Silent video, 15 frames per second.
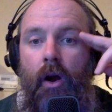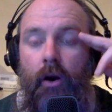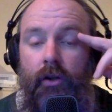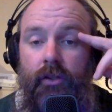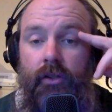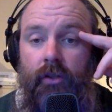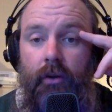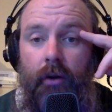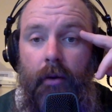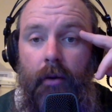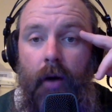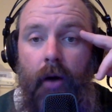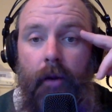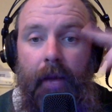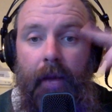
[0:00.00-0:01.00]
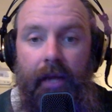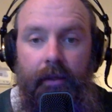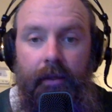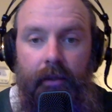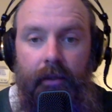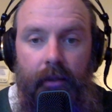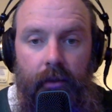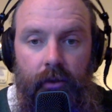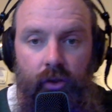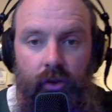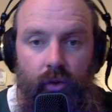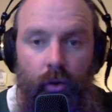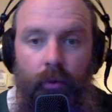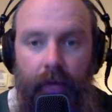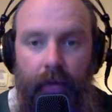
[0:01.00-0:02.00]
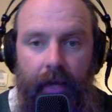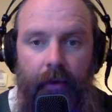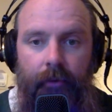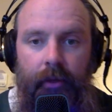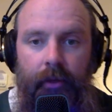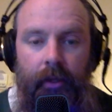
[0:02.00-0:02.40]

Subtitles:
are just going to automatically scroll down.